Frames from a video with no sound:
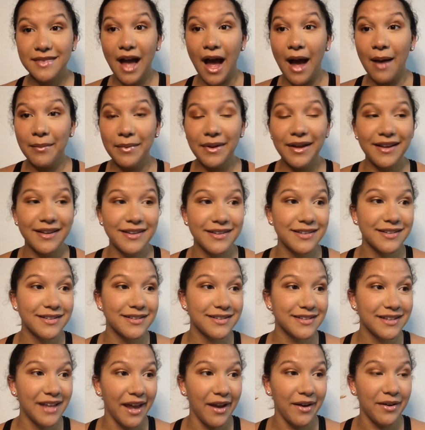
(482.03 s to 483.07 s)
I'm like
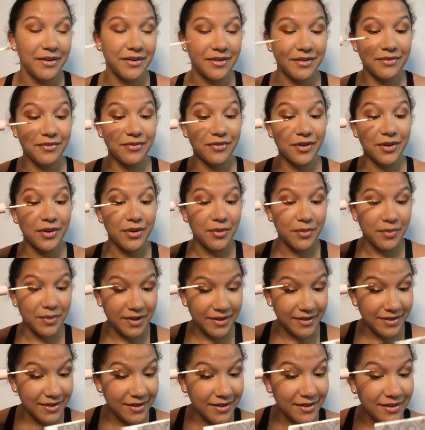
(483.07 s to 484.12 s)
scared for no
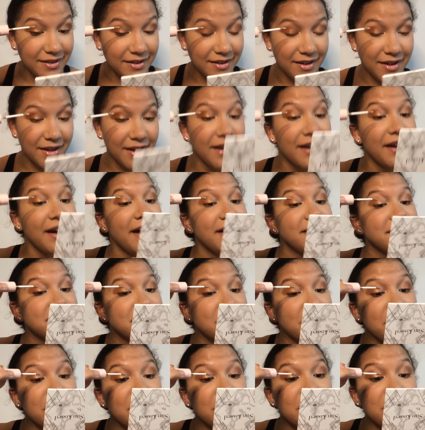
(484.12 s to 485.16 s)
reason. I just
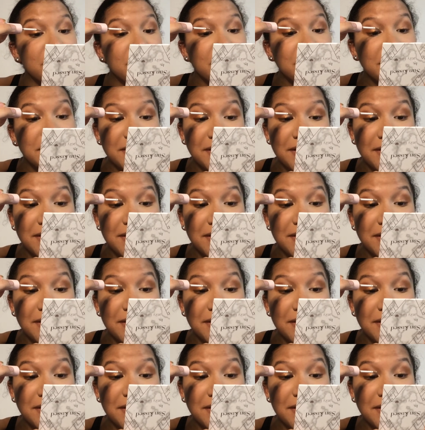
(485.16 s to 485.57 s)
don't want to ruin the